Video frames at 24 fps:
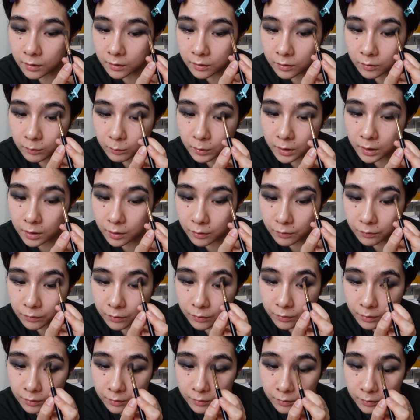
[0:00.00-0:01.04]
Should be
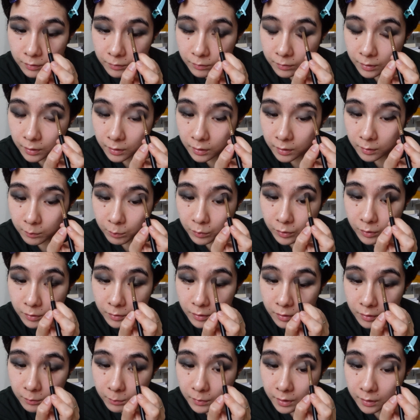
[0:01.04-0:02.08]
careful not to really put
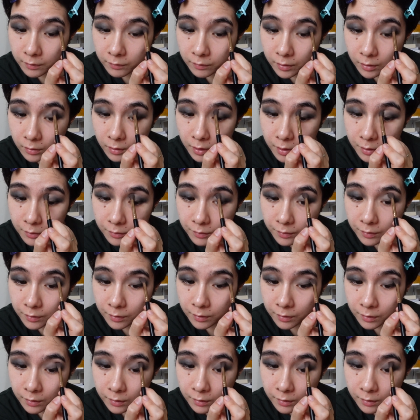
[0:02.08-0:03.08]
all my fallouts.